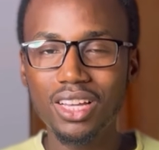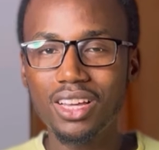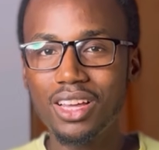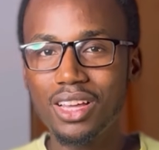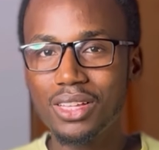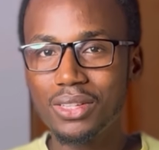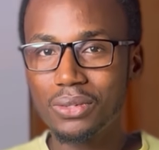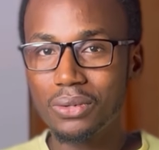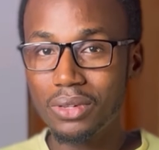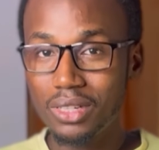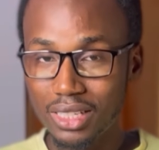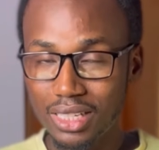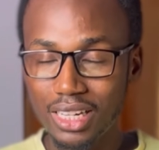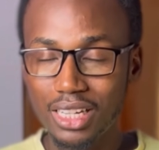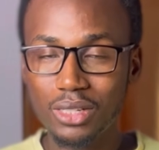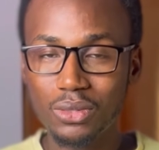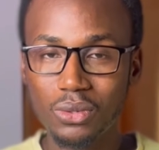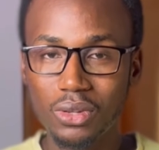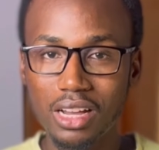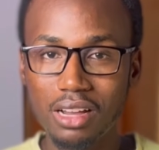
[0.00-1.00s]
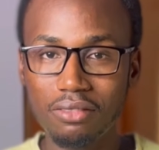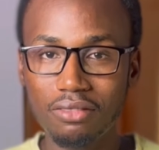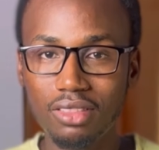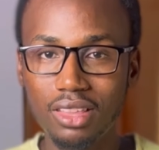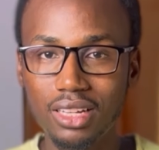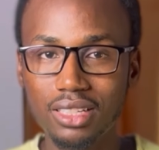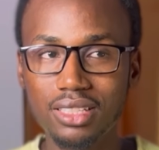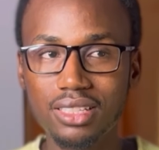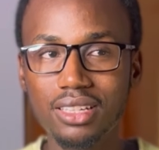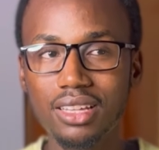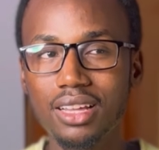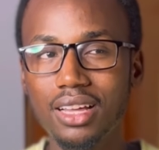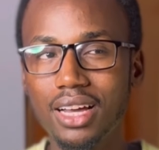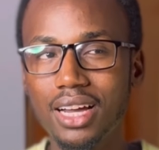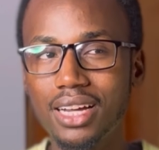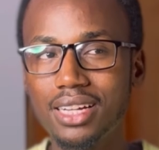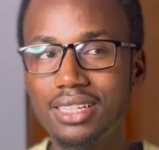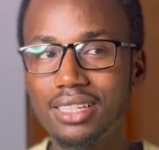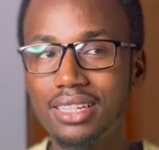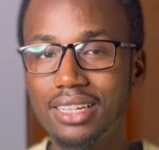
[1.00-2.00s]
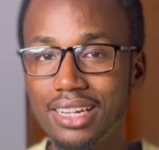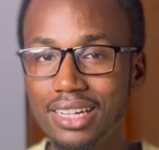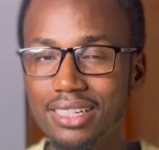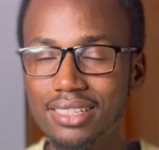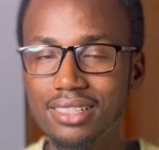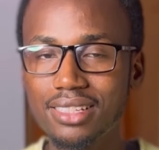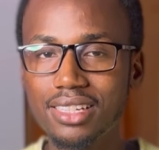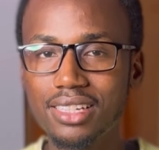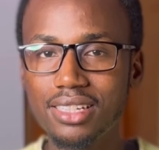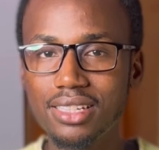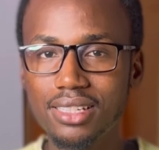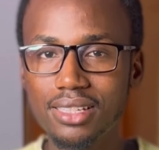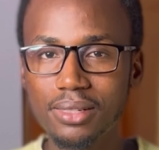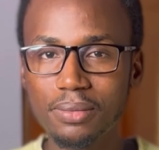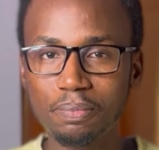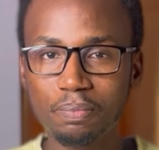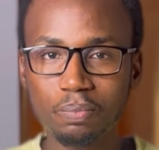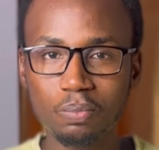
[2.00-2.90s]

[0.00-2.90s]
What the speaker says: So it's nice to have that. And next is,